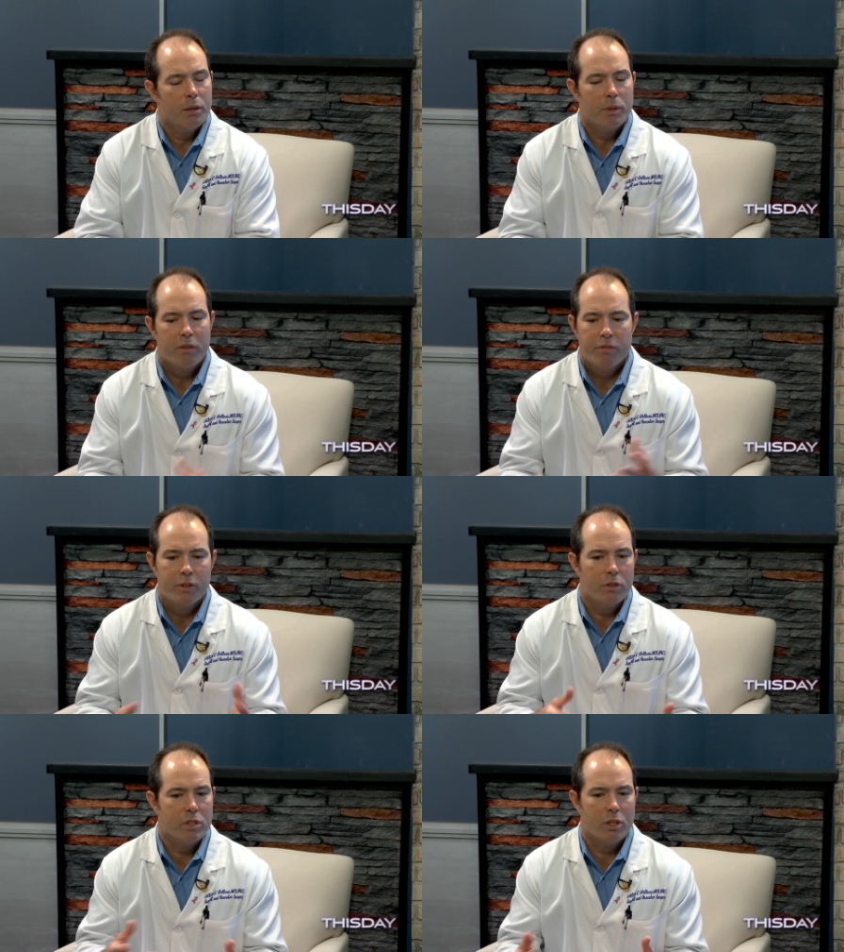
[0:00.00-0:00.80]
Um, and I
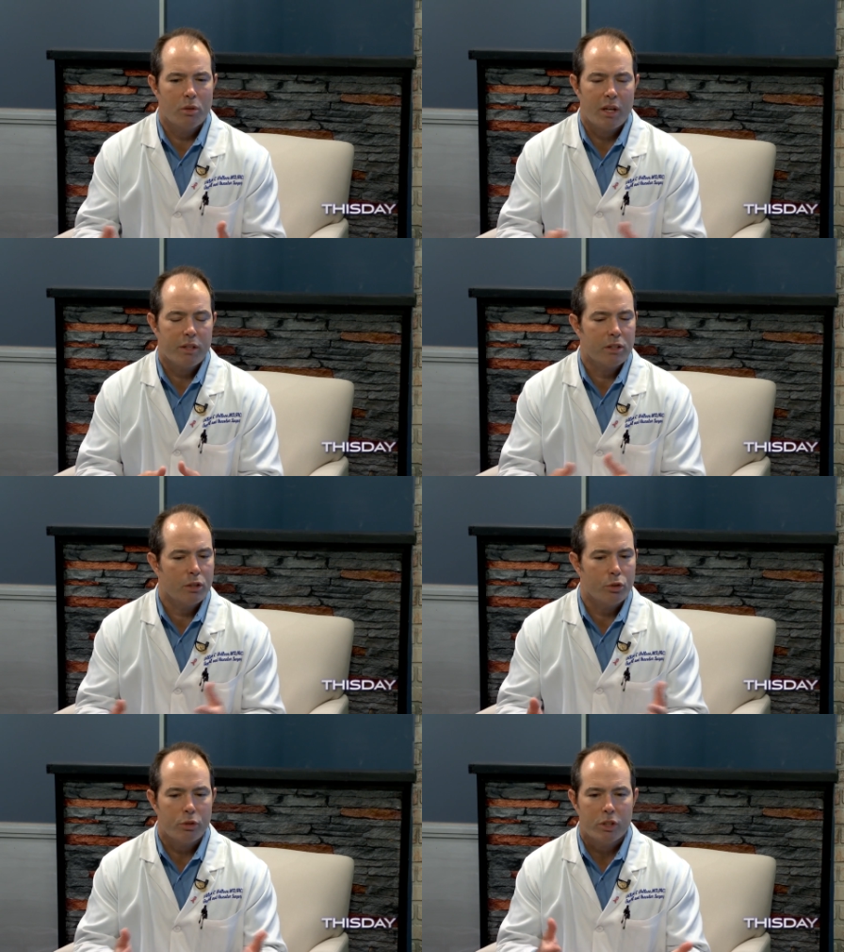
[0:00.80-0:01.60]
feel, so I think the
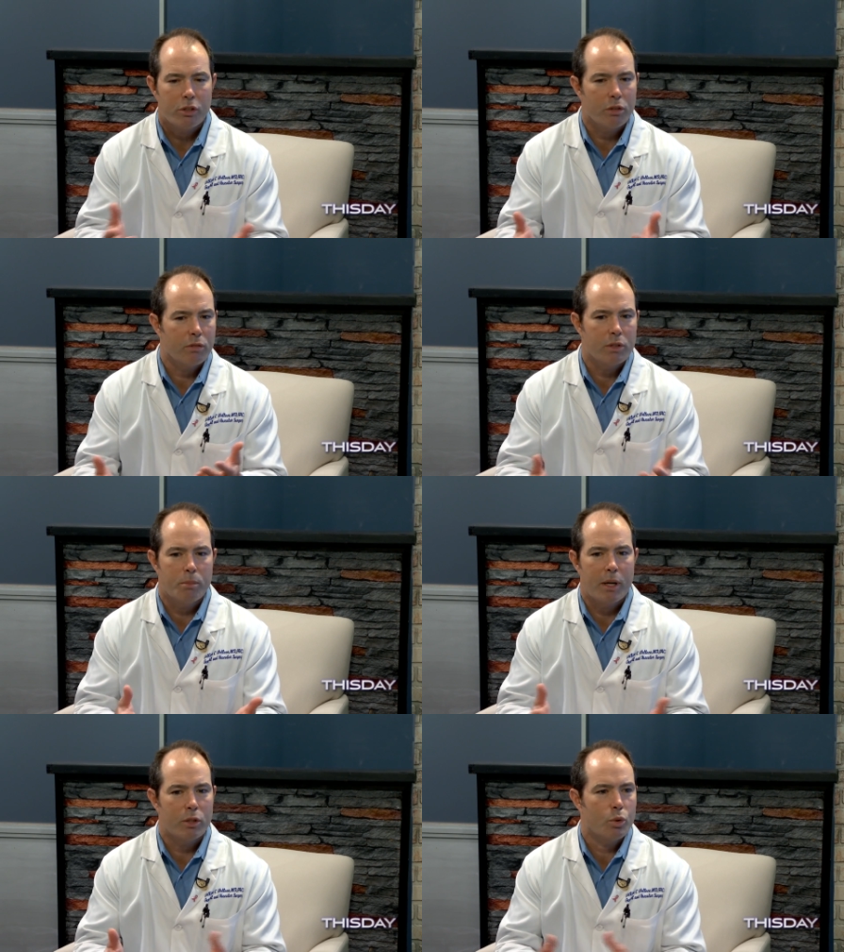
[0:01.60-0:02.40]
learning curve is
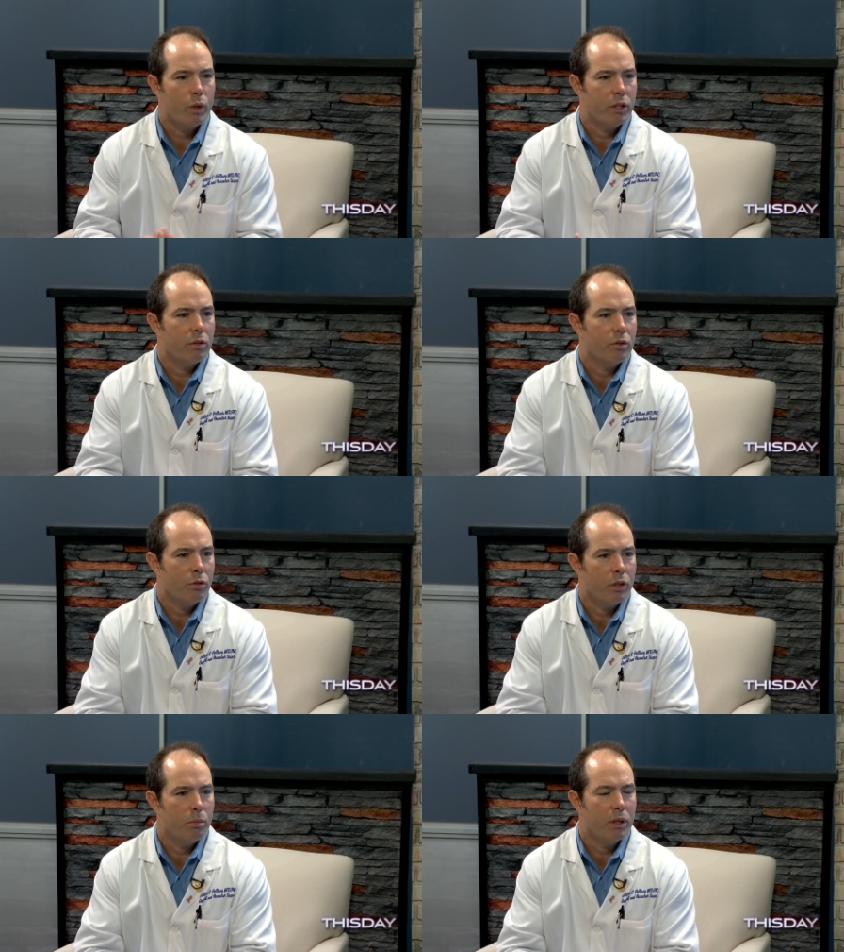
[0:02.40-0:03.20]
about twenty or
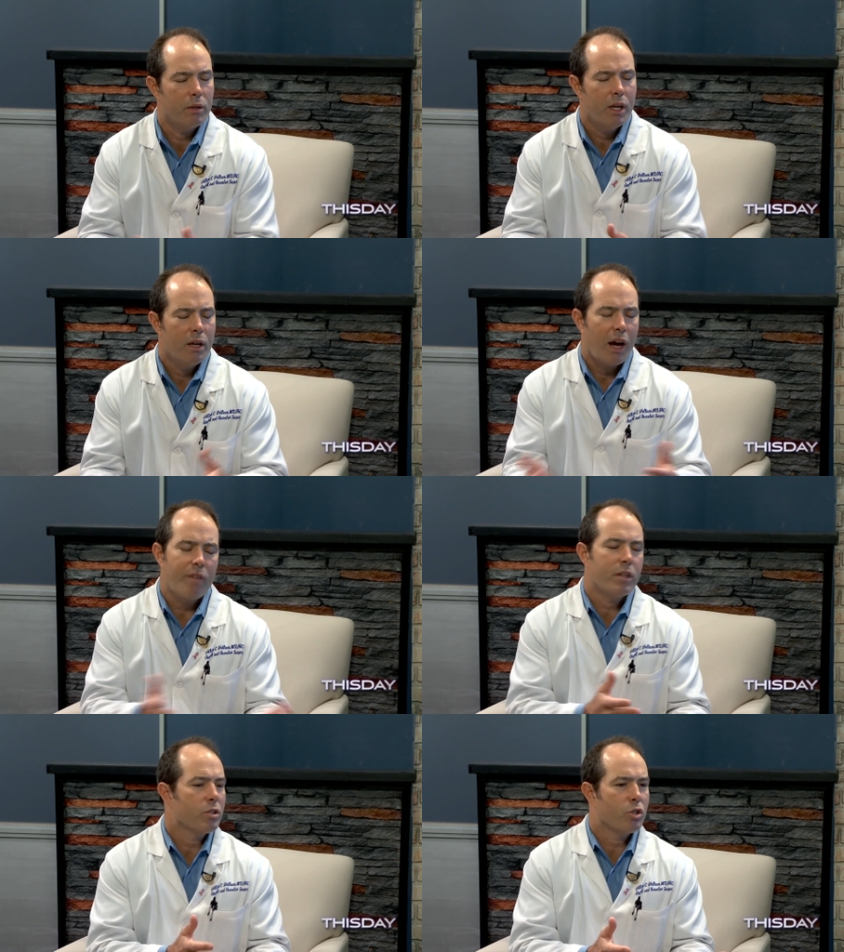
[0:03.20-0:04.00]
thirty, but
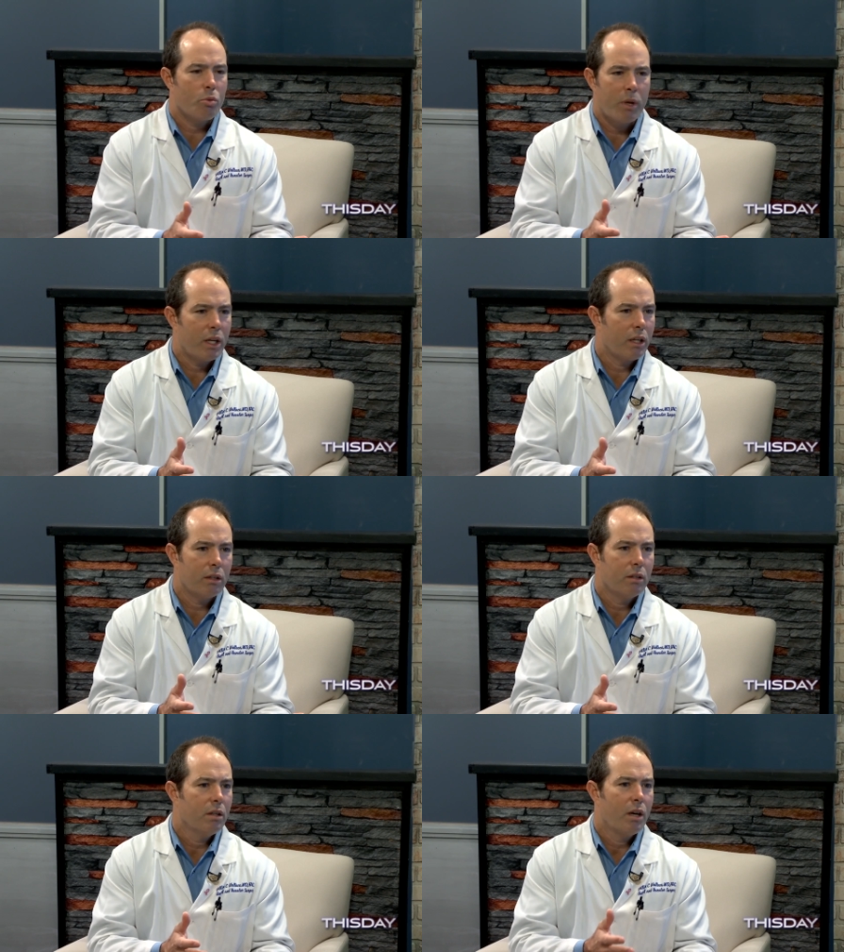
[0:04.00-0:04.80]
I've done so many
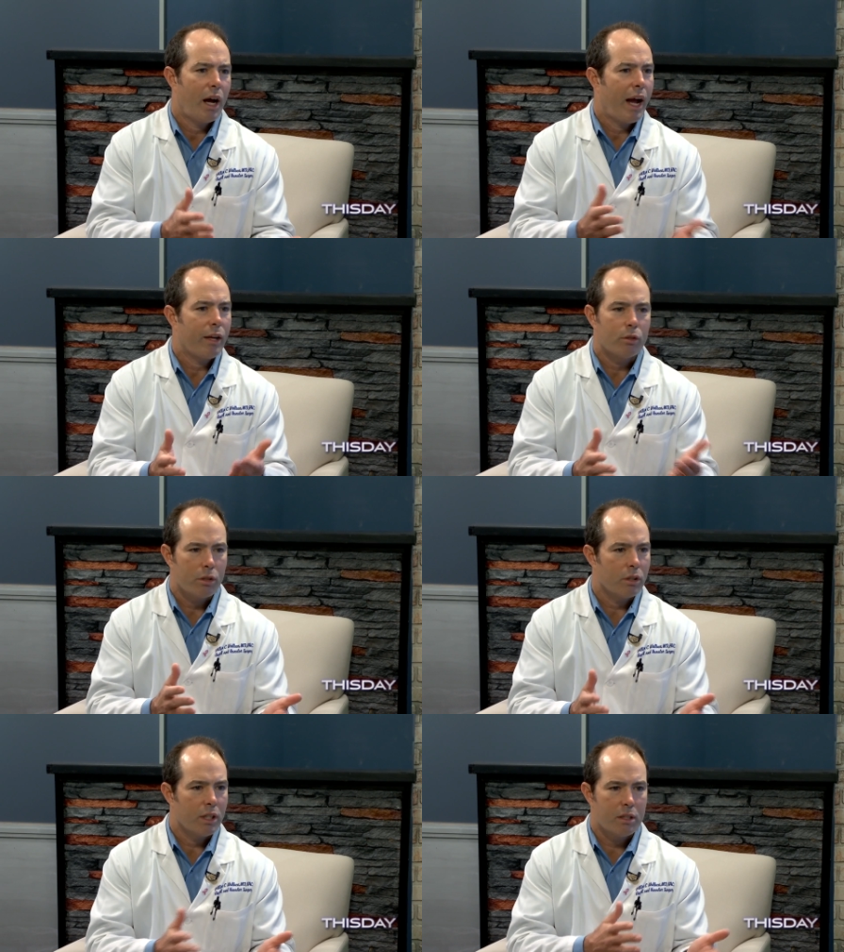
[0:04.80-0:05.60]
hiatal
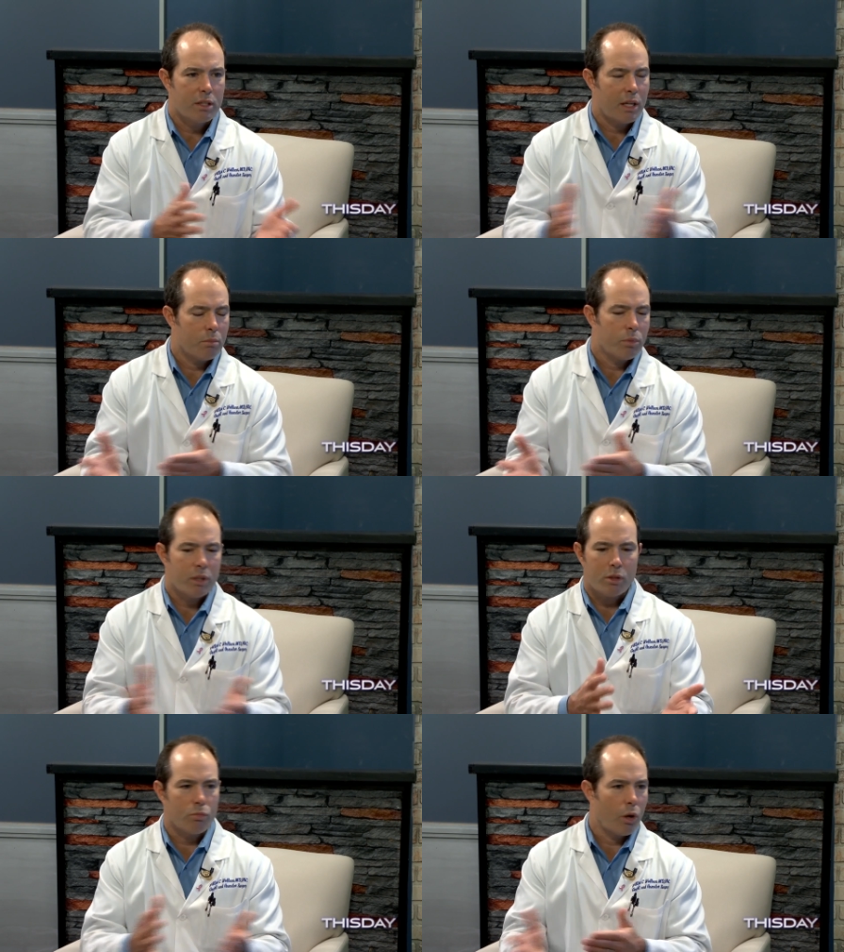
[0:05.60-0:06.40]
hernias that
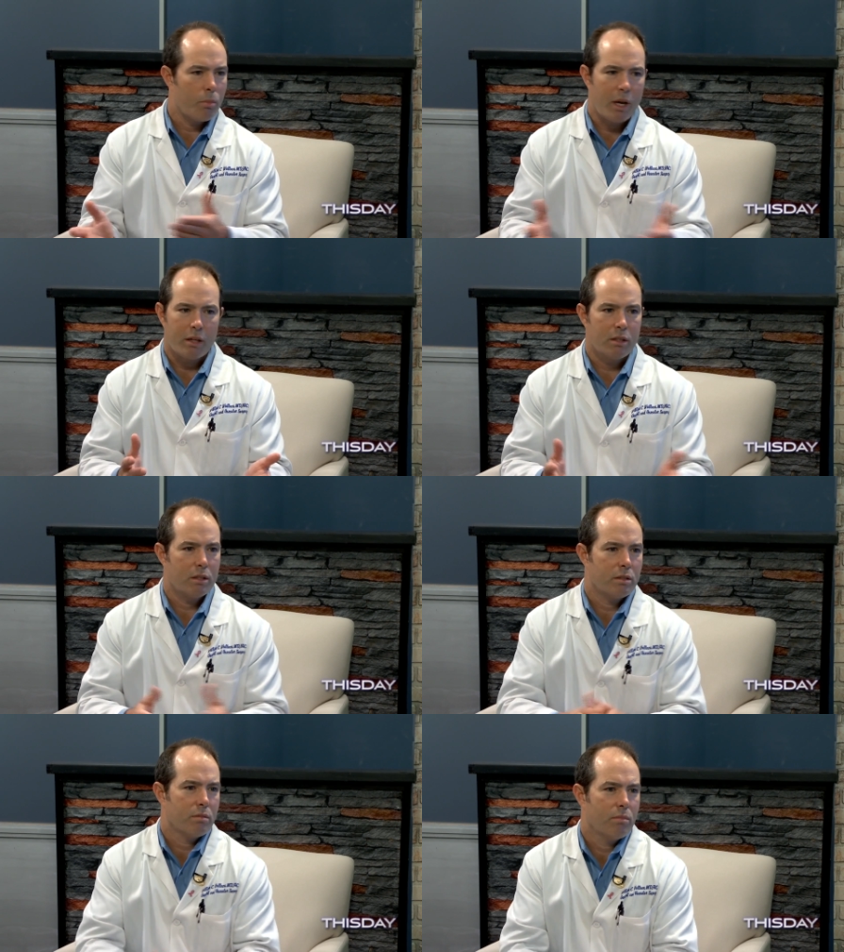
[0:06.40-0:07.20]
putting the robot
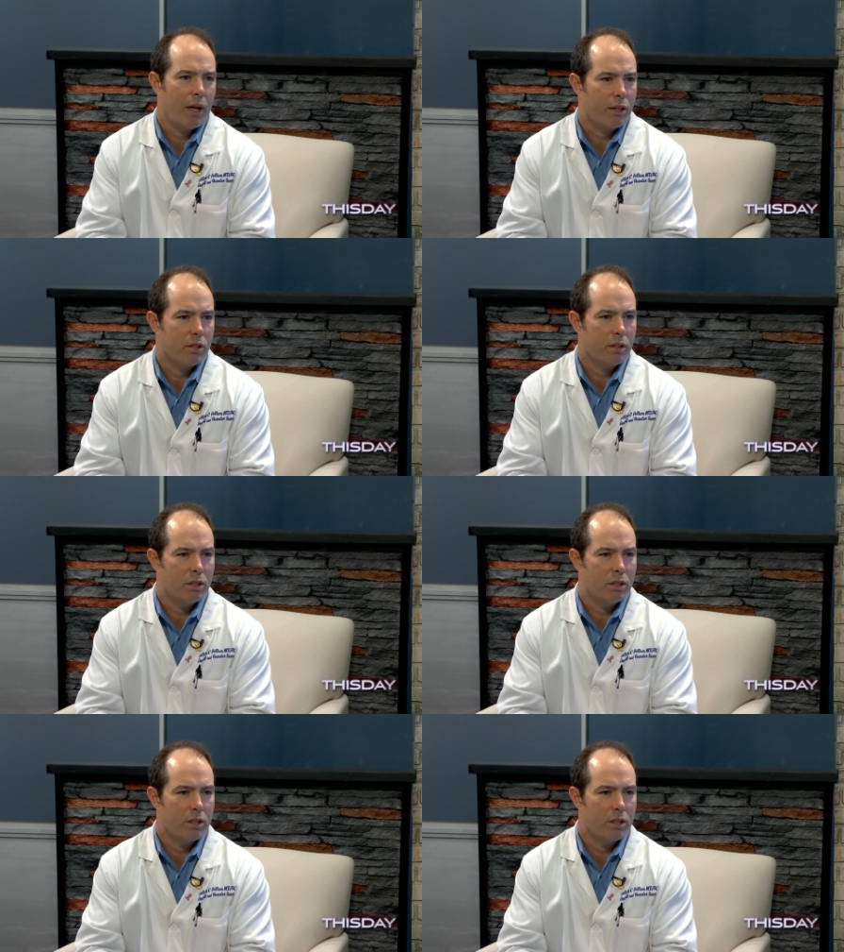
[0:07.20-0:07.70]
just actually